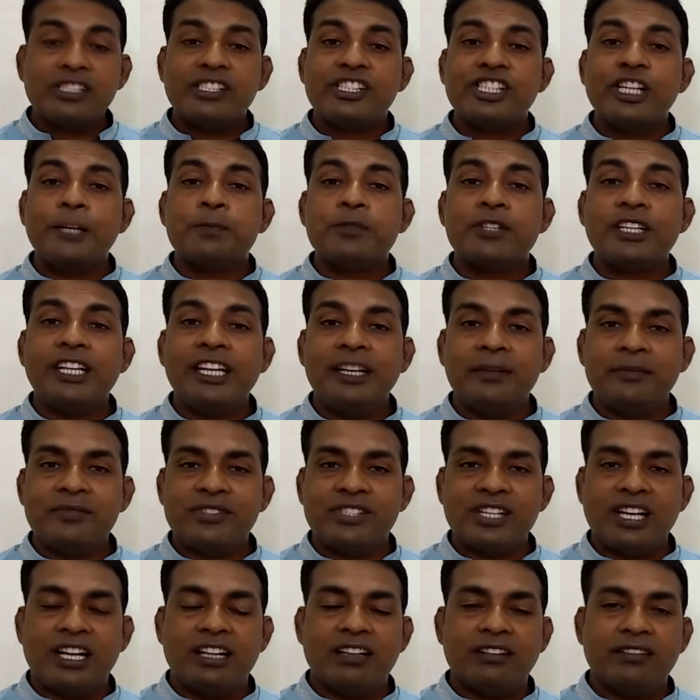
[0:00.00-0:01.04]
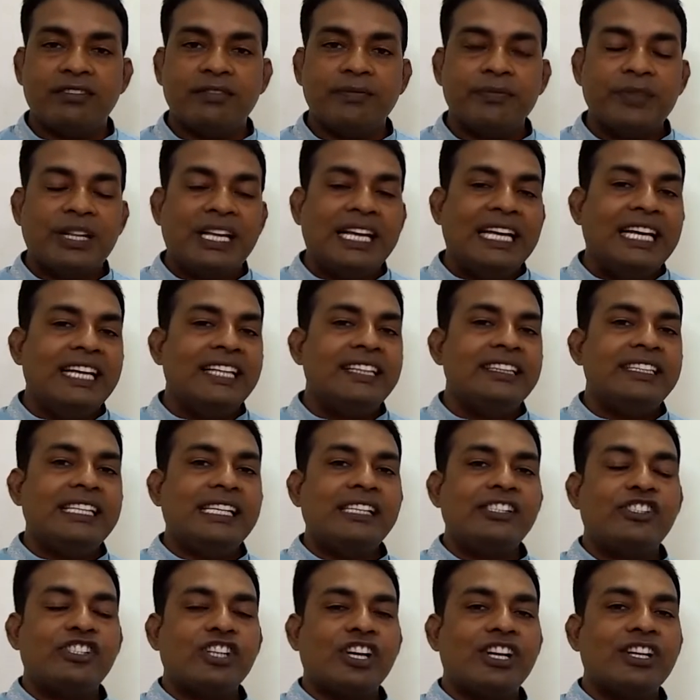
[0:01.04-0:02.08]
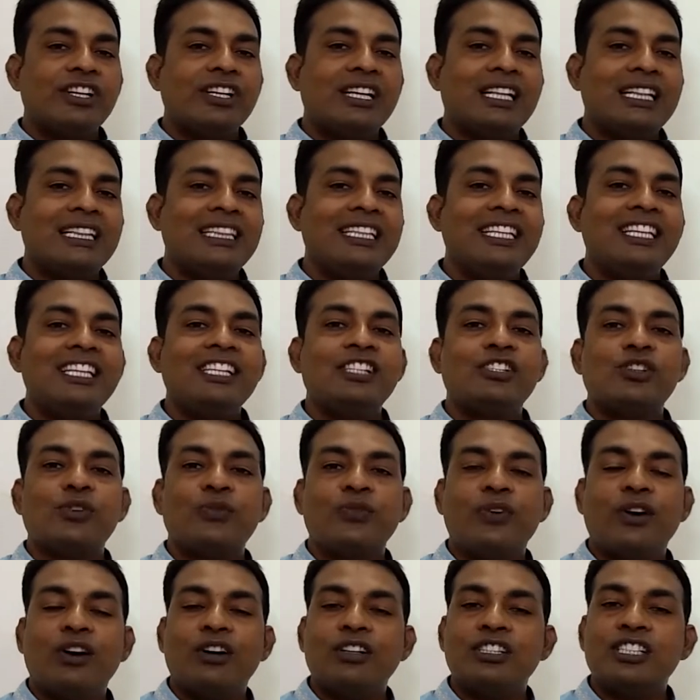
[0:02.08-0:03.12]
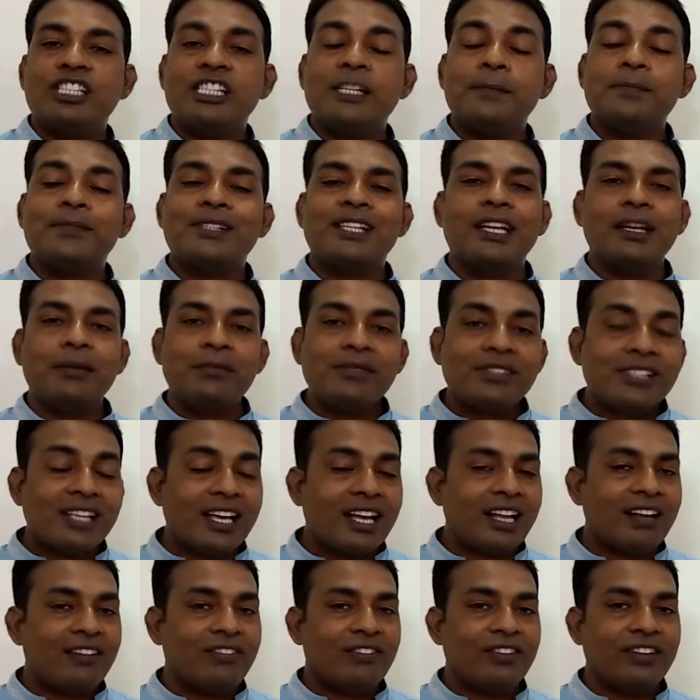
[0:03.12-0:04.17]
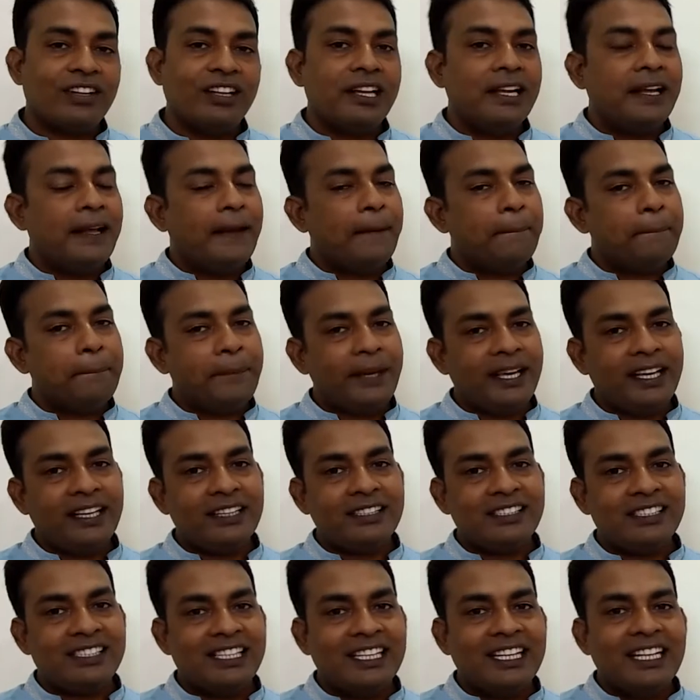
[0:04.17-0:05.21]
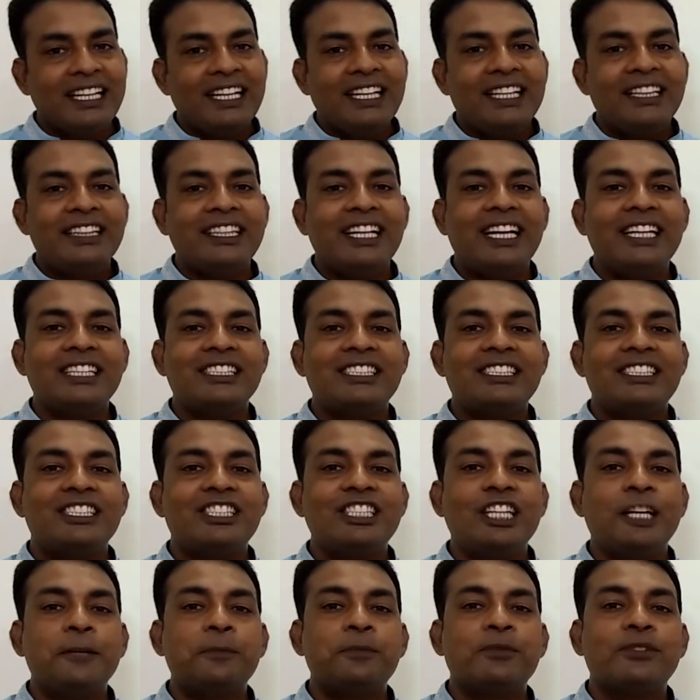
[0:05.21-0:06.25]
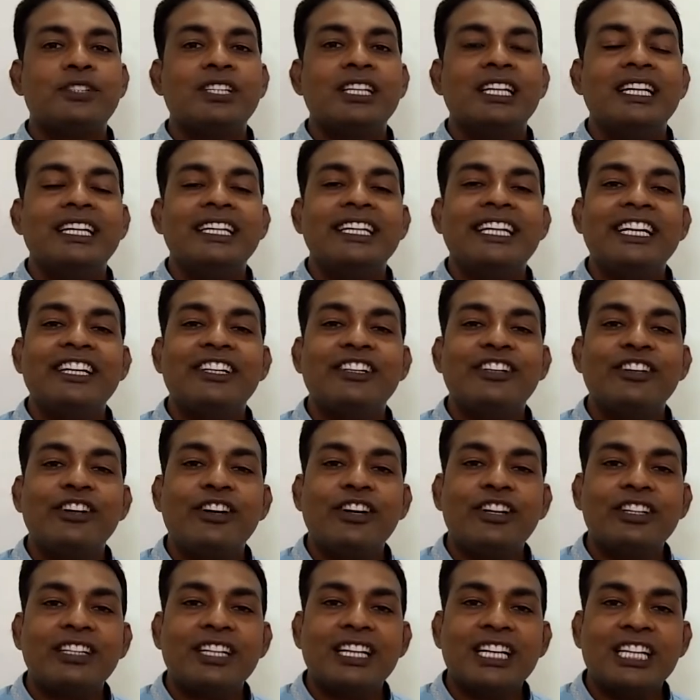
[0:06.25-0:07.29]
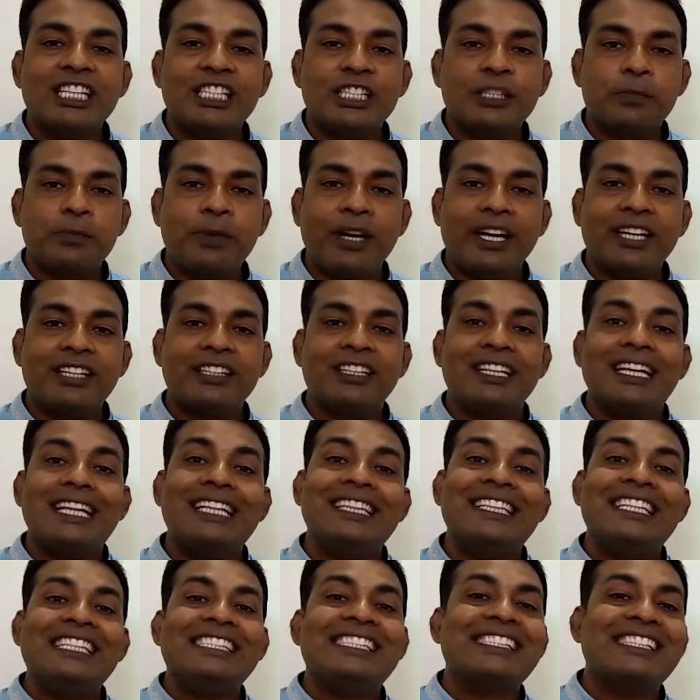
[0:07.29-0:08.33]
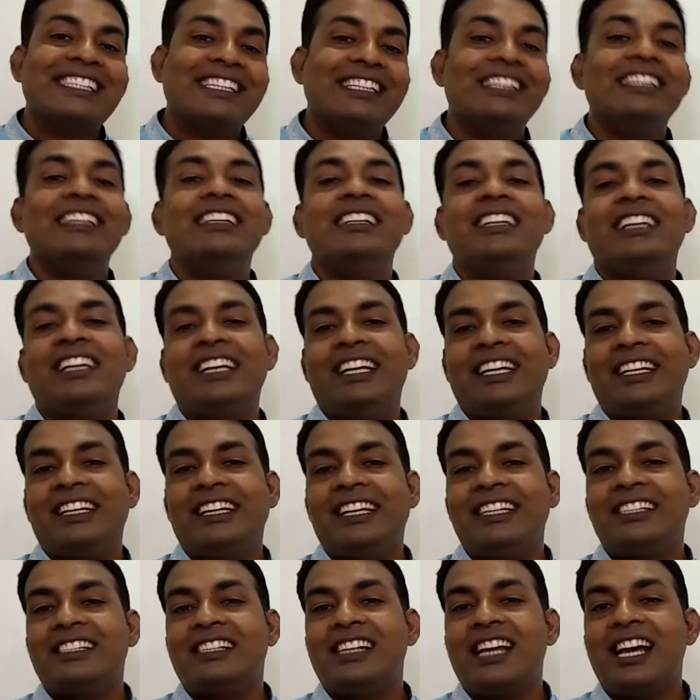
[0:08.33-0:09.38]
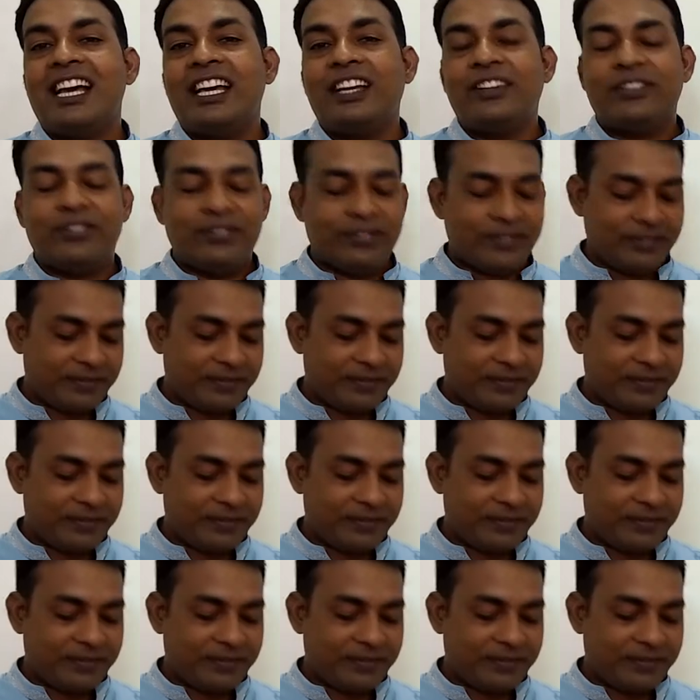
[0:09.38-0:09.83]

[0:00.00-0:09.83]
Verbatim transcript: Chips himself. This chunk, least of all Chips himself, means that Chips did not expect this girl in his life.